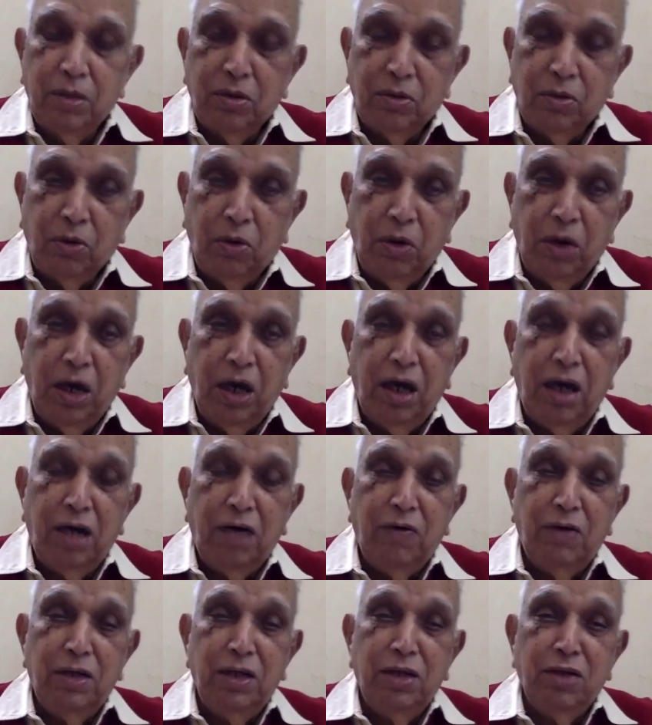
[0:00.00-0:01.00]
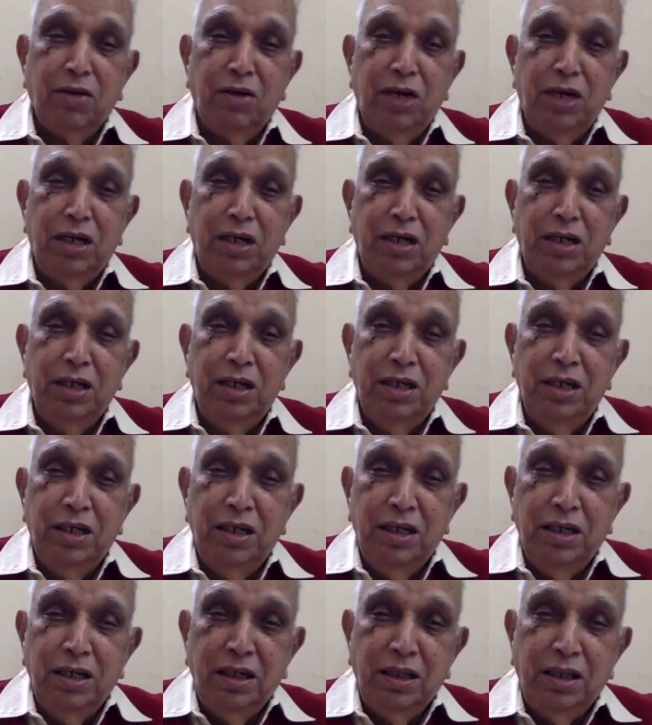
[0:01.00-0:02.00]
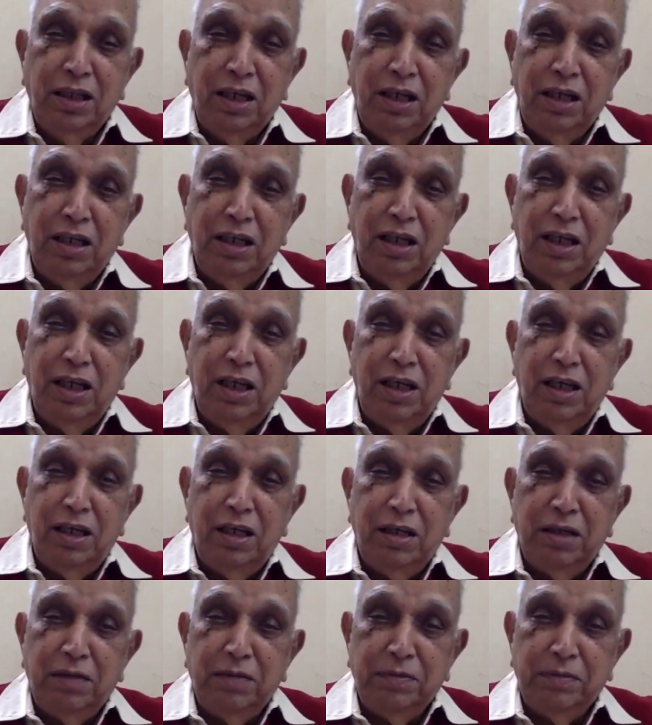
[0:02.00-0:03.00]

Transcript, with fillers: kona, what they call it, that is the